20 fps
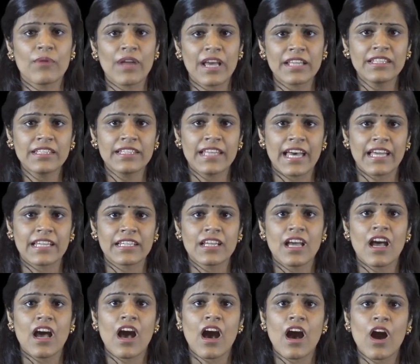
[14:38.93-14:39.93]
rather
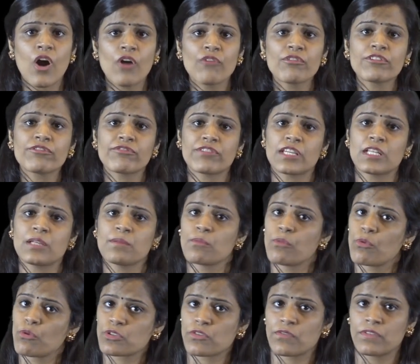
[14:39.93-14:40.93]
than how we feel
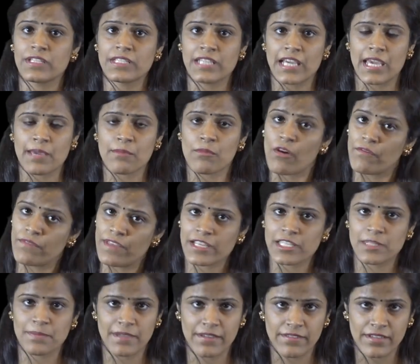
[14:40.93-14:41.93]
most of the time of
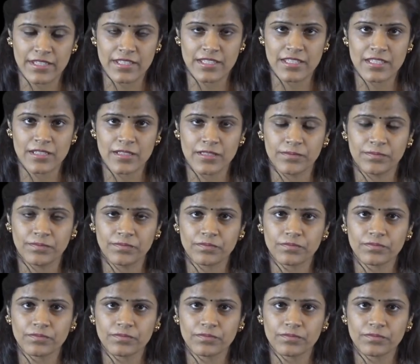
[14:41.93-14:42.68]
the experience.